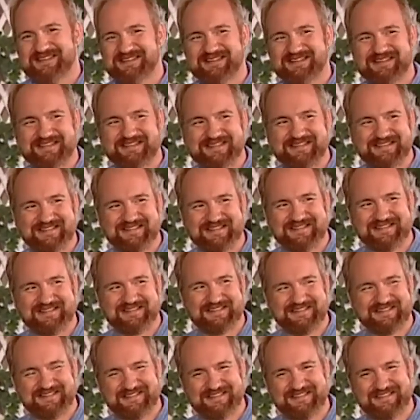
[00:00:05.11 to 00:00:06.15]

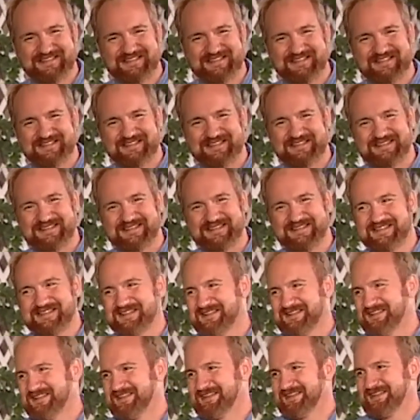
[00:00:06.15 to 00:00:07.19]

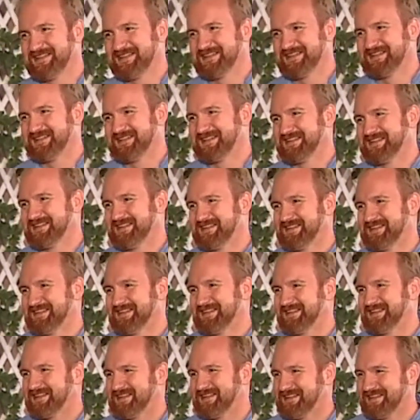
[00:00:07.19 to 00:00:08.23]

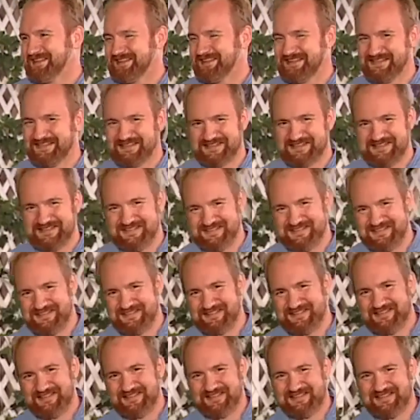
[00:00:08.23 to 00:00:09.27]

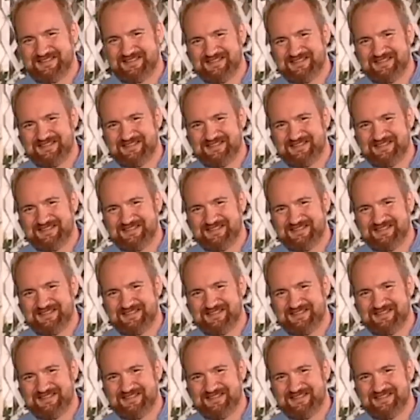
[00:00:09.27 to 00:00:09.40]
No words are spoken by the person on screen.